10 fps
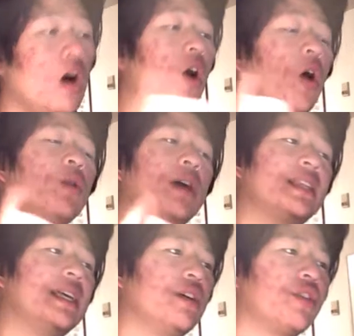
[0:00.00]
Oh, right,
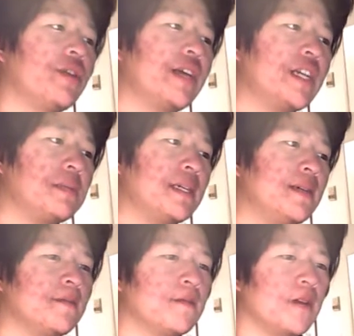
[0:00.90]
they heal 30 HP.